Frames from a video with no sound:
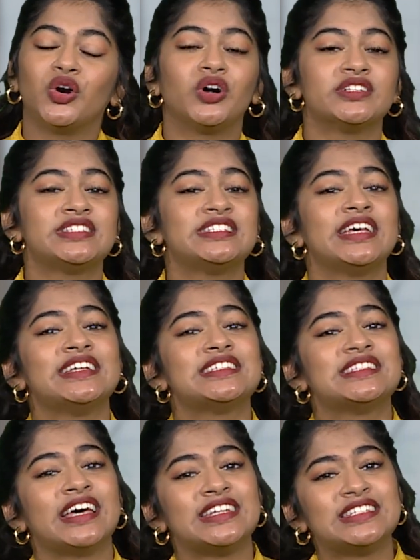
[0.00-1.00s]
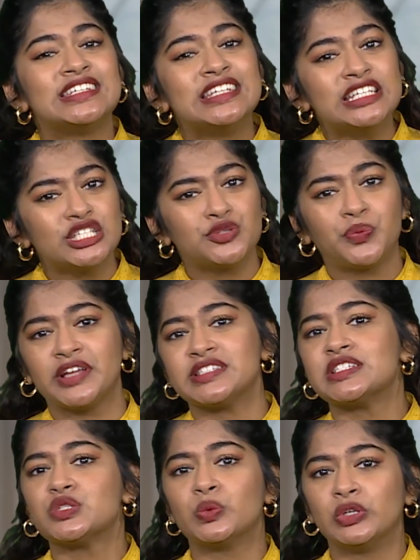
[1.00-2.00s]
God says that his
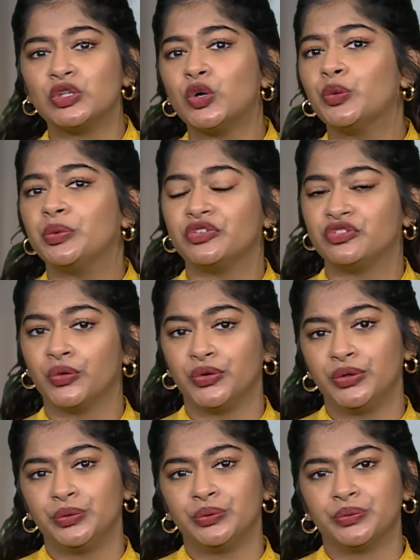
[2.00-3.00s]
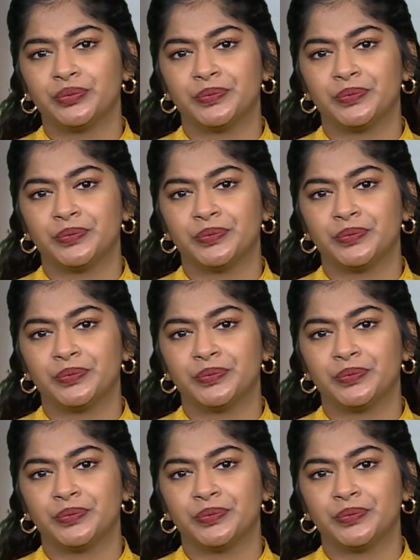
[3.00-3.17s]
presence will go before you.